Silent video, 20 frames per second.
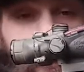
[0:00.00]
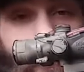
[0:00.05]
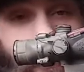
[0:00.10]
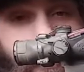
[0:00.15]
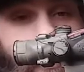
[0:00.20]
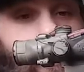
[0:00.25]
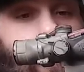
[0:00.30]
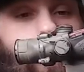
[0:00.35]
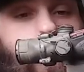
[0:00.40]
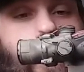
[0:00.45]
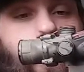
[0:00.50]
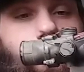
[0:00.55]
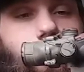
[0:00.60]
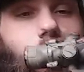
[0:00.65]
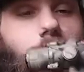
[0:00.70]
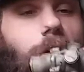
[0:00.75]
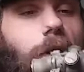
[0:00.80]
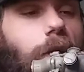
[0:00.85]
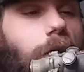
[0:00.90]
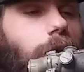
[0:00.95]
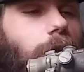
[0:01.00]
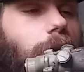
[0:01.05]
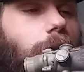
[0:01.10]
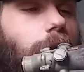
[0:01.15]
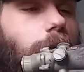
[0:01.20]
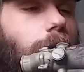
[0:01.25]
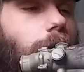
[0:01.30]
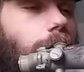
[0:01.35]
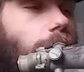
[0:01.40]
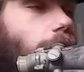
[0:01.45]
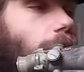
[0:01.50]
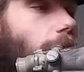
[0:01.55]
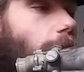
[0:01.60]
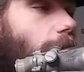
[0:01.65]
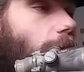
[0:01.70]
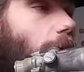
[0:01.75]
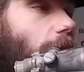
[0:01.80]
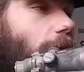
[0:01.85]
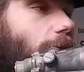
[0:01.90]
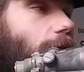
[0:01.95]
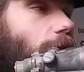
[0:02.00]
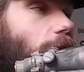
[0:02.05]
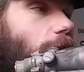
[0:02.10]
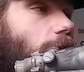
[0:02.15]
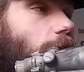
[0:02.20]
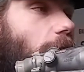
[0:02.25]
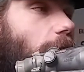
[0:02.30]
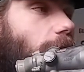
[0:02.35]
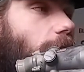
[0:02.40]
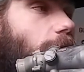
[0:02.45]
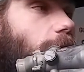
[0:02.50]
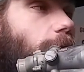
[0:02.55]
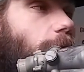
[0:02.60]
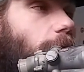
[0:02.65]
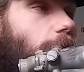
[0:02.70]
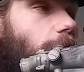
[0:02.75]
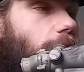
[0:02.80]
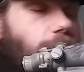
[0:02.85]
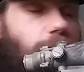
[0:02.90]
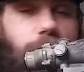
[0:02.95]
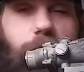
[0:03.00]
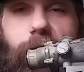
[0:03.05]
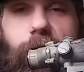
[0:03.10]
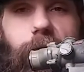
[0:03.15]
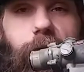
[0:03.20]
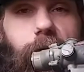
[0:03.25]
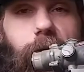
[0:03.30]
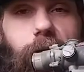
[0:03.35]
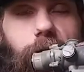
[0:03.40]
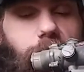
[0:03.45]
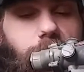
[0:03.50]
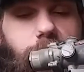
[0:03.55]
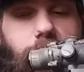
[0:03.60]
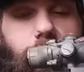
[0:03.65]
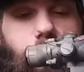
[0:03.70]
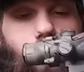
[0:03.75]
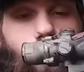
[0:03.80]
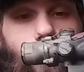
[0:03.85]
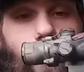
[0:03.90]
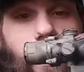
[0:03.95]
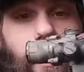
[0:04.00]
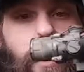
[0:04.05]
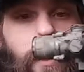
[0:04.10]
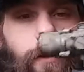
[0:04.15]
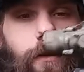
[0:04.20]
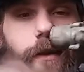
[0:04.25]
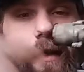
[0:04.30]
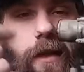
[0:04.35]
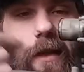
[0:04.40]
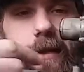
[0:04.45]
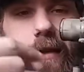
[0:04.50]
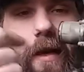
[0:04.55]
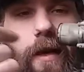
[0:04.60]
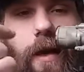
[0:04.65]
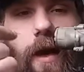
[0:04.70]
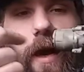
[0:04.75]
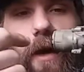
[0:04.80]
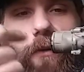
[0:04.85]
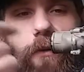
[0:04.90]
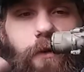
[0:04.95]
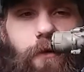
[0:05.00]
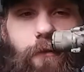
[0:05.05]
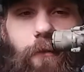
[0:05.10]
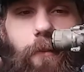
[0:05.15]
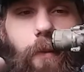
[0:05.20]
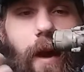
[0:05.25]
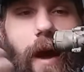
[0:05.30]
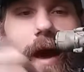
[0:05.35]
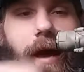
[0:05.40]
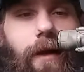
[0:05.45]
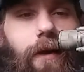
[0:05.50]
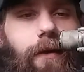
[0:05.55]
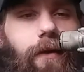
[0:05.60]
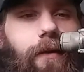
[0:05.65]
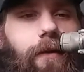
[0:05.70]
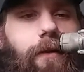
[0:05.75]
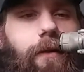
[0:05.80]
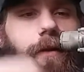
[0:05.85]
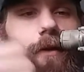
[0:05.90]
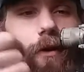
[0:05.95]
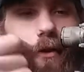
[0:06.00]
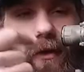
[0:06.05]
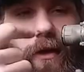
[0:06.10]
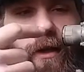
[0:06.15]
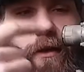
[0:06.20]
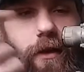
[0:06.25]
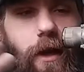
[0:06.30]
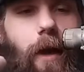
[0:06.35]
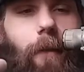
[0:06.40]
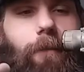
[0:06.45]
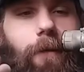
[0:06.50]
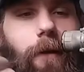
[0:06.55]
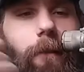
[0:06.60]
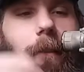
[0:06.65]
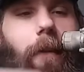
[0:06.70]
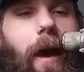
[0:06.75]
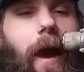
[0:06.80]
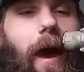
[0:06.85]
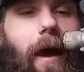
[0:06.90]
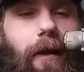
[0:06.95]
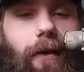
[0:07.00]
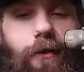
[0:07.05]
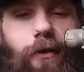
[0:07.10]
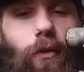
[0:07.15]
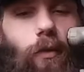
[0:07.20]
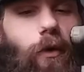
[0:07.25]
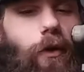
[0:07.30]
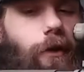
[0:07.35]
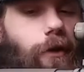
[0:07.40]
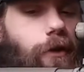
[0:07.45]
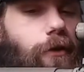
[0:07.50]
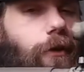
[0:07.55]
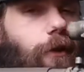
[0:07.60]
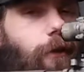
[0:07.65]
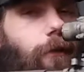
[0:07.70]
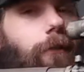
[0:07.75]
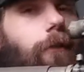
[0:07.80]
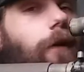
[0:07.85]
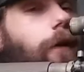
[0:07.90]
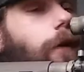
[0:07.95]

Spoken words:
for the other rifle right after I tried this one, because it's great to get that eye relief back, or get the optic back to where you can